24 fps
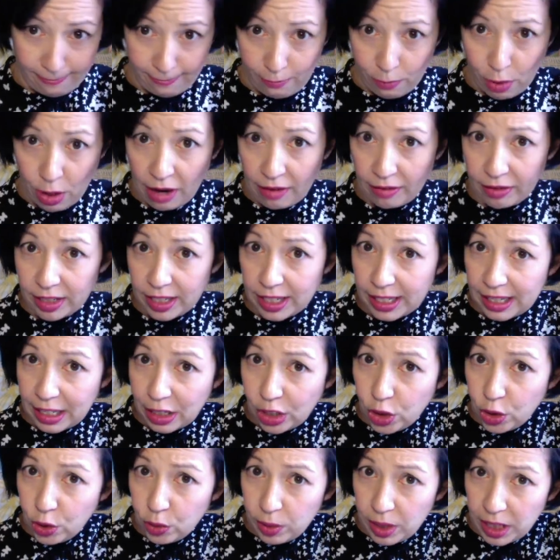wherever it is
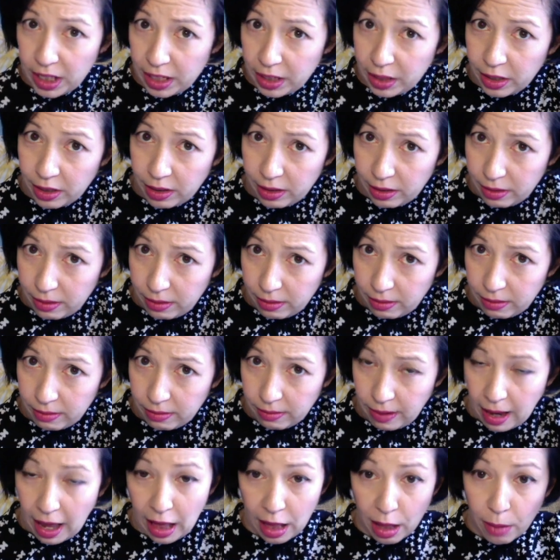that you need
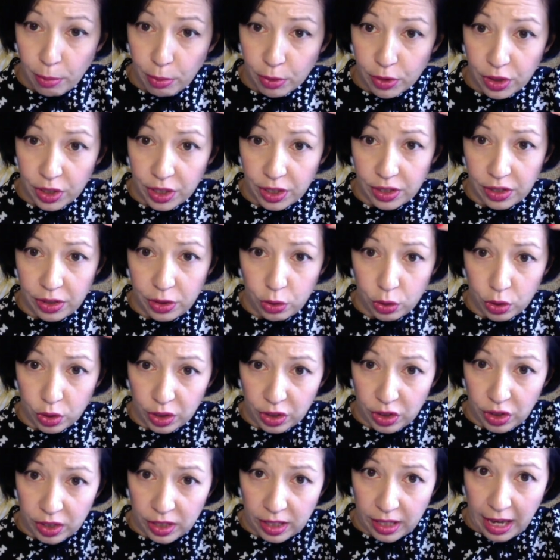help, which is usually
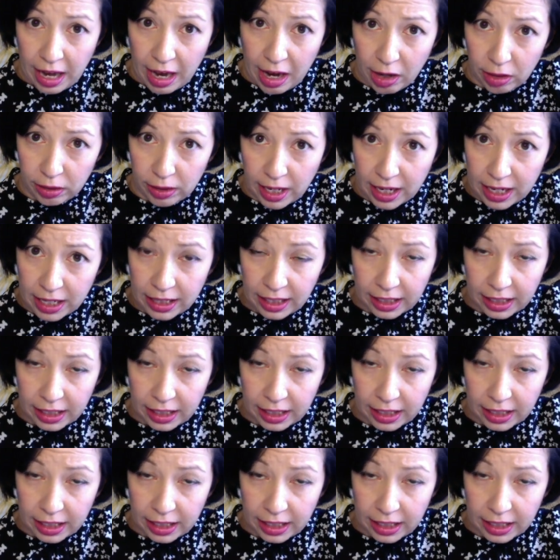just the hairline.